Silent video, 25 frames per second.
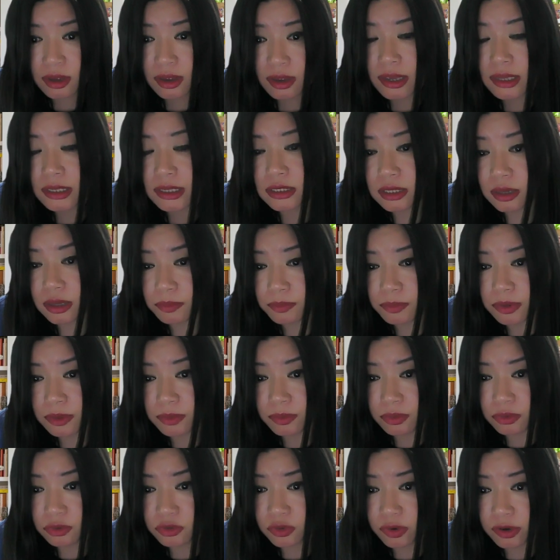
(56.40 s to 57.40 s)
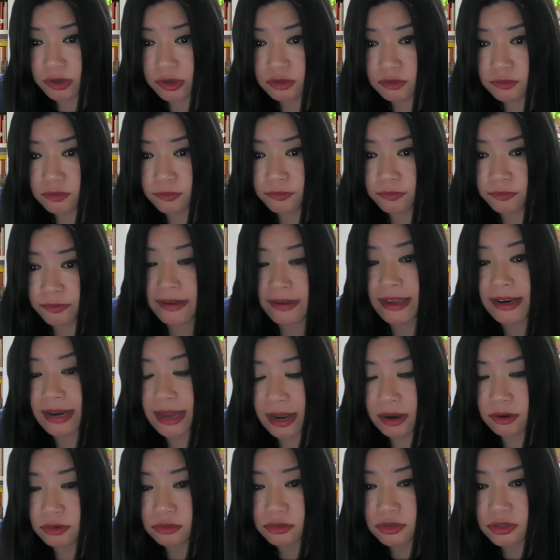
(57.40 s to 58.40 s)
And some people are trying to fan
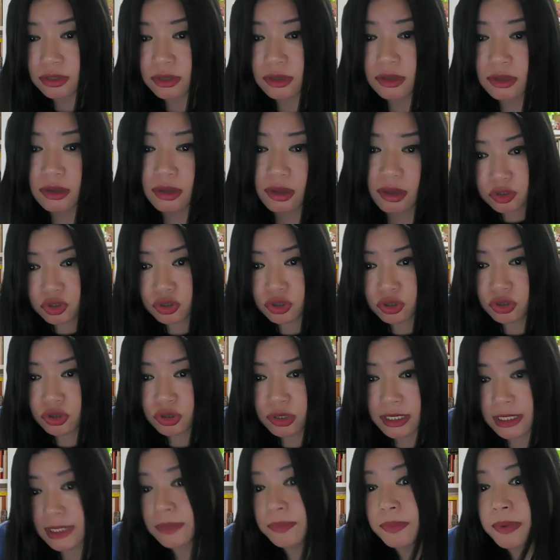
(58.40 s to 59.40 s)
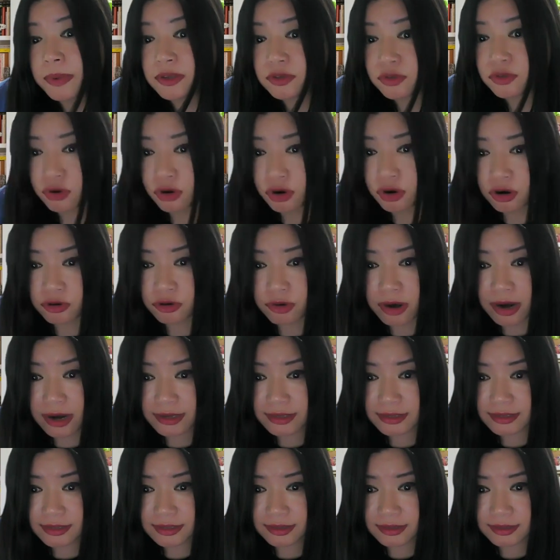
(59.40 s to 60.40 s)
out to expand your
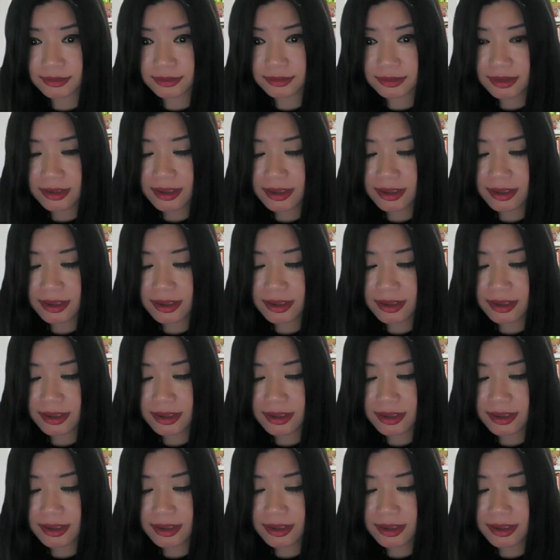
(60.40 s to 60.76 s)
horizon